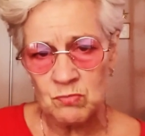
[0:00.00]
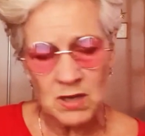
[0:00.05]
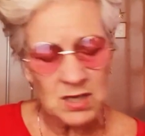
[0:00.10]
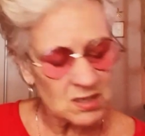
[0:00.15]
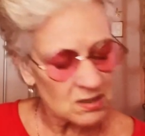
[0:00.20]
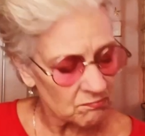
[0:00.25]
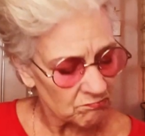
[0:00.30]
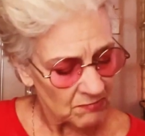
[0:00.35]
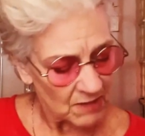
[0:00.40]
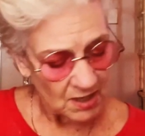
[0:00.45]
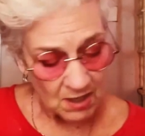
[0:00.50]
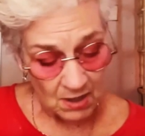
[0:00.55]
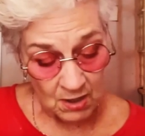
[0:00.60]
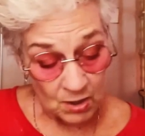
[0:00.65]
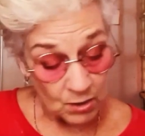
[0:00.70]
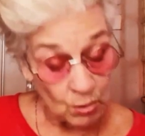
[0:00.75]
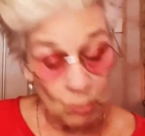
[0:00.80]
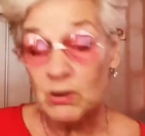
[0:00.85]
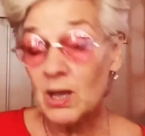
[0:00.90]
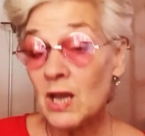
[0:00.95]
but
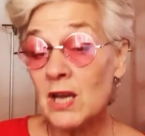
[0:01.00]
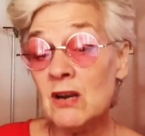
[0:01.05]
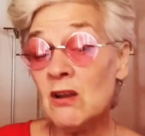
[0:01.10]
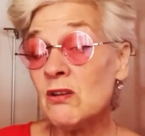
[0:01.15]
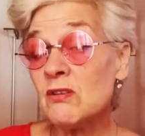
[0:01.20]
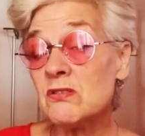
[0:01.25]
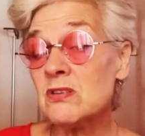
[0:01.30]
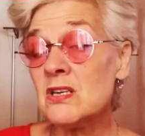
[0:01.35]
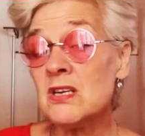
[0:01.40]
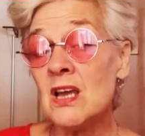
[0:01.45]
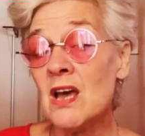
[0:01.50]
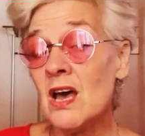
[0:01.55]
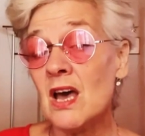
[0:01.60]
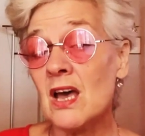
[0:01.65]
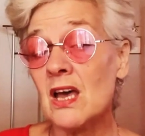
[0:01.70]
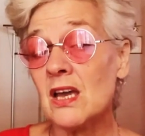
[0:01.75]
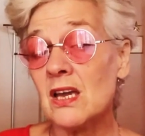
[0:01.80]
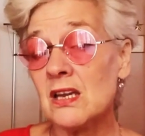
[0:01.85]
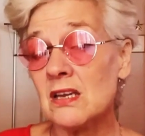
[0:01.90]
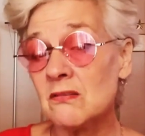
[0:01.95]
you cannot
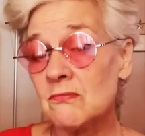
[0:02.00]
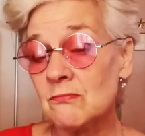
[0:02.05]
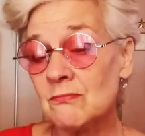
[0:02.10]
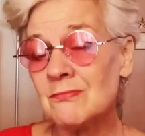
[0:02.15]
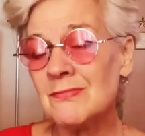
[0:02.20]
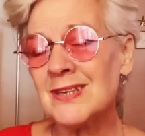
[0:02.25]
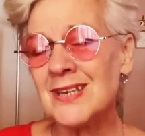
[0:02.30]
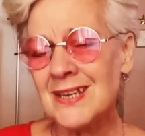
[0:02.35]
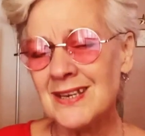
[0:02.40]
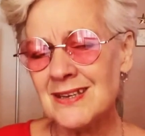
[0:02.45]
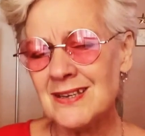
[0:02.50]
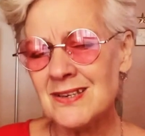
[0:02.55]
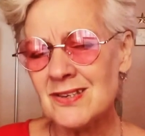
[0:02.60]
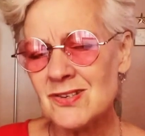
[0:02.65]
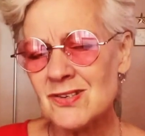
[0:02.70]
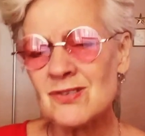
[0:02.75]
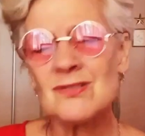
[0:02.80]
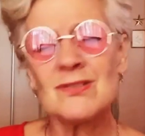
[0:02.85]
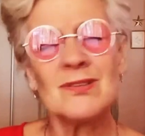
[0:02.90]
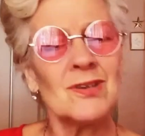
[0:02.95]
deny
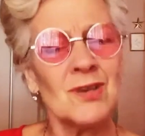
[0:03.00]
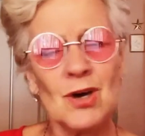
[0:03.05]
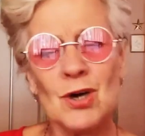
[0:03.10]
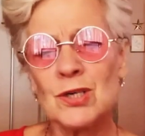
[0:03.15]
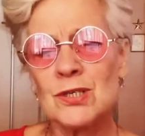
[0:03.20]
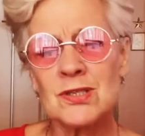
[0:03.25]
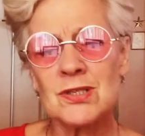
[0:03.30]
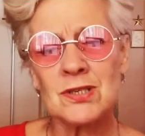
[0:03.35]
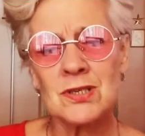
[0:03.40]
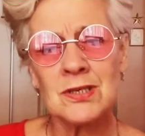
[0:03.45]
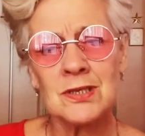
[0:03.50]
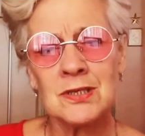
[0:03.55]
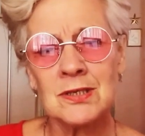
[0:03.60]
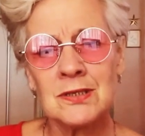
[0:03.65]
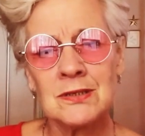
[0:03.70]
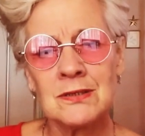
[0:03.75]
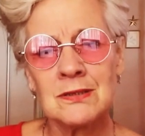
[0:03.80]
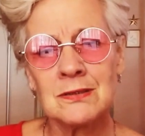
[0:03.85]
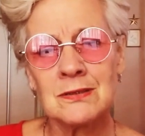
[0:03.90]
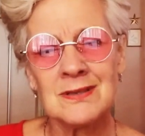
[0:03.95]
he's got
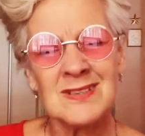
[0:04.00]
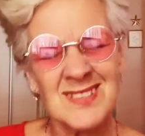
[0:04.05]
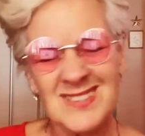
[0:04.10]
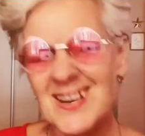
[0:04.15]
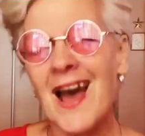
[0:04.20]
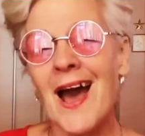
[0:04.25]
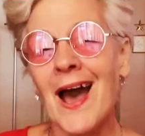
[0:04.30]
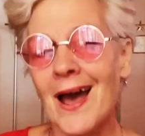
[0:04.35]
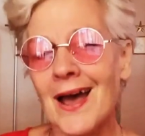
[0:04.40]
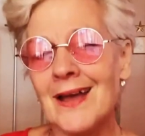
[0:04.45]
style."